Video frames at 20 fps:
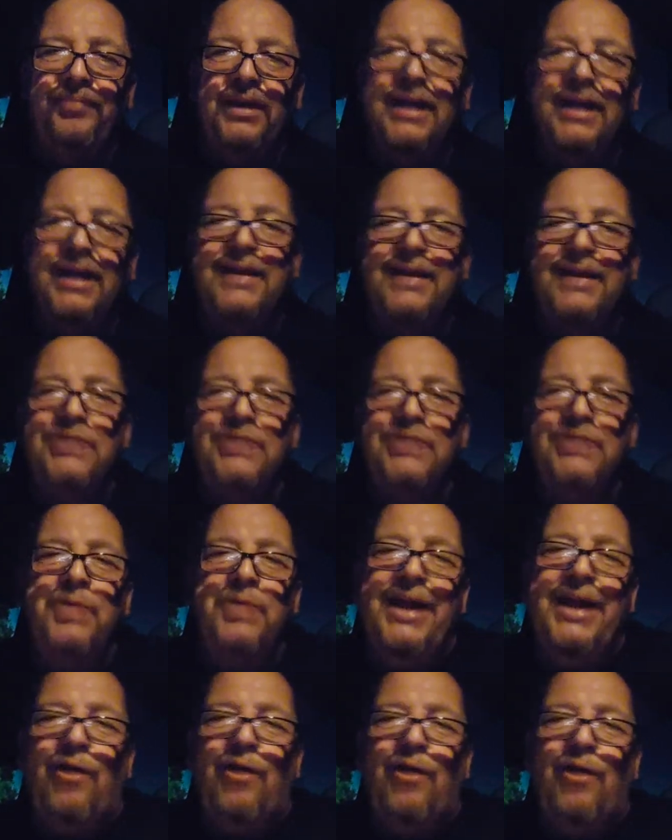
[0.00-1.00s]
That's what
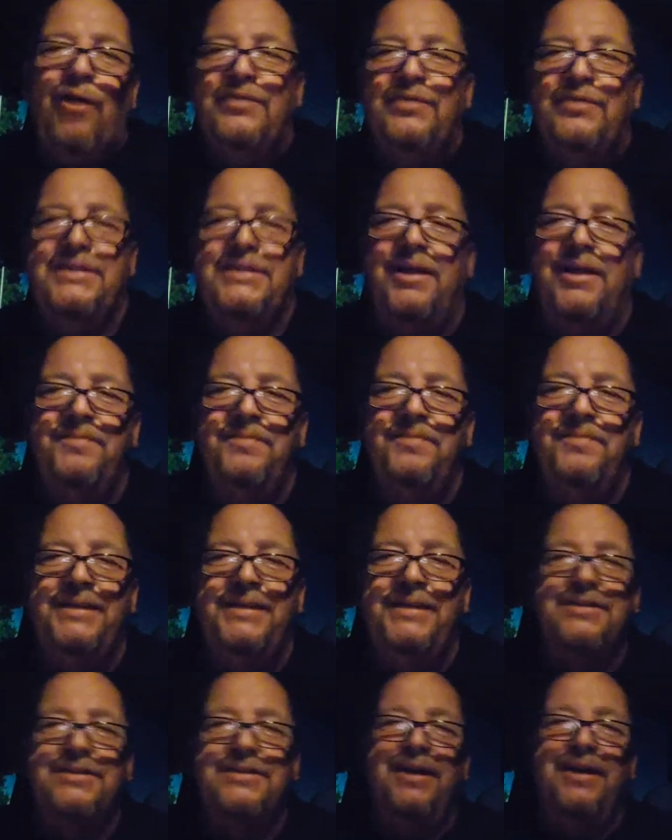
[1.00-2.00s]
Adolf was telling me.
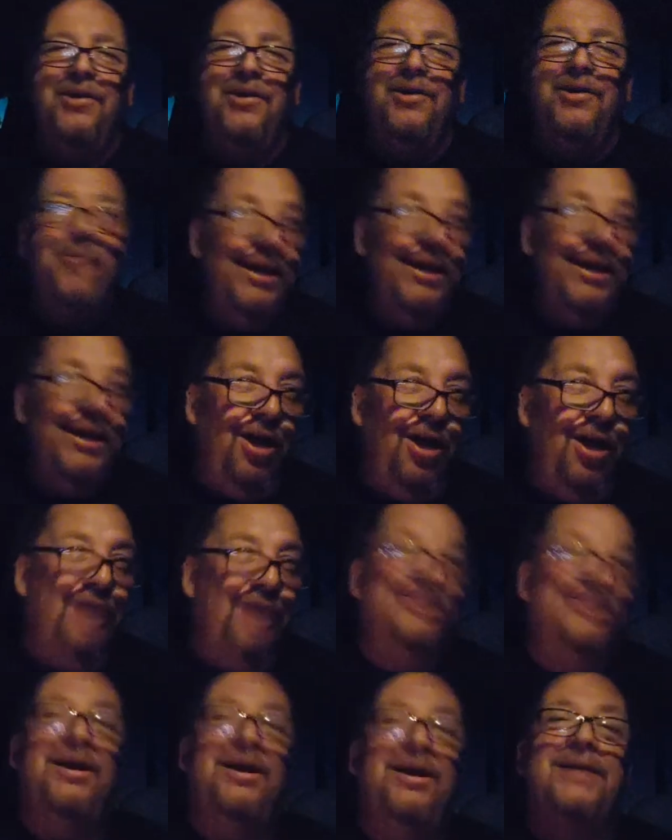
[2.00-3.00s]
He's like, oh my
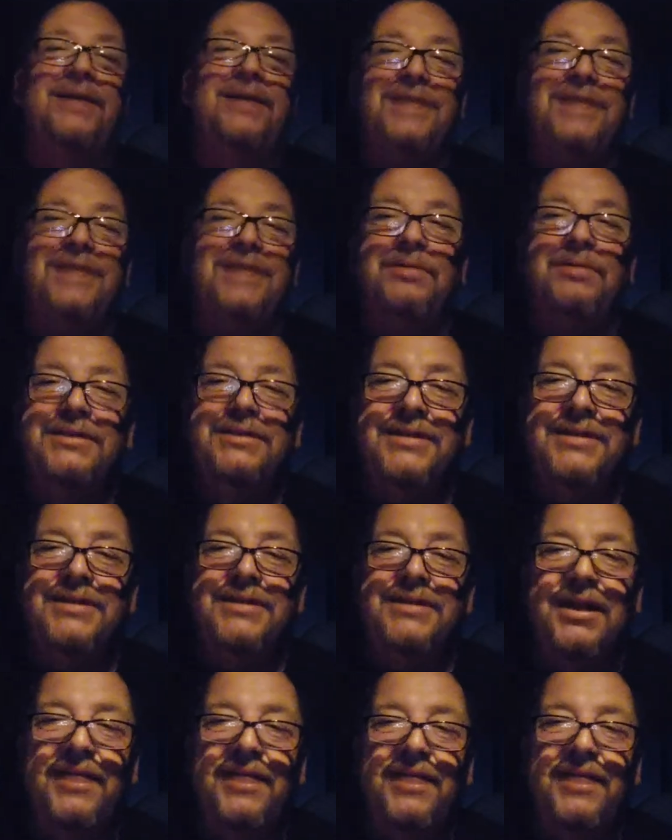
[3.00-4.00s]
God, you guys, that was
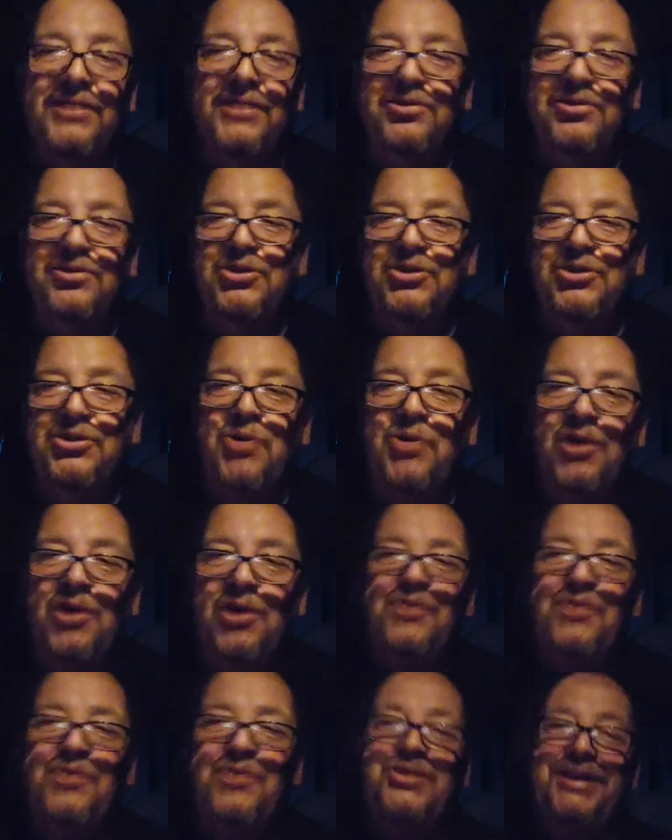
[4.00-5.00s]
10/11/02
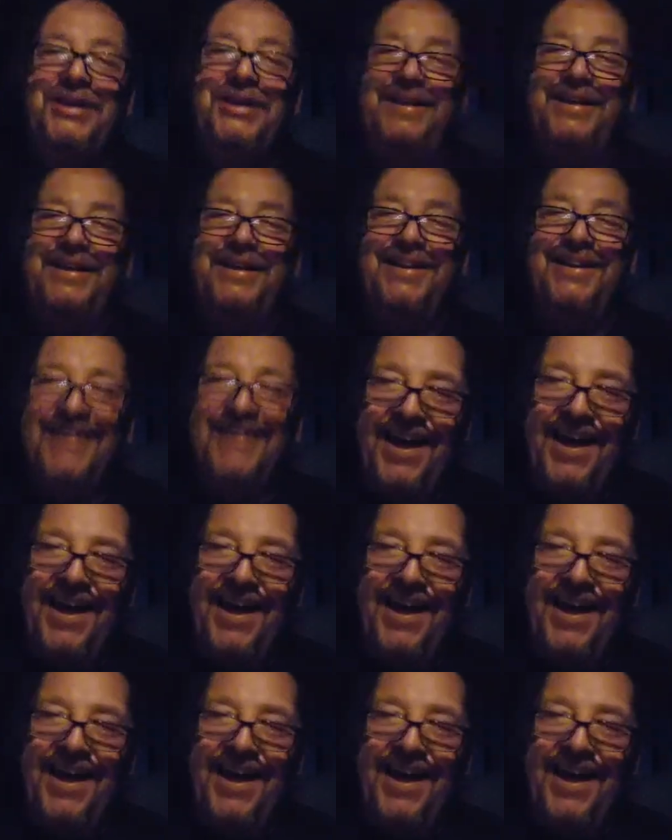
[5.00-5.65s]
all over again.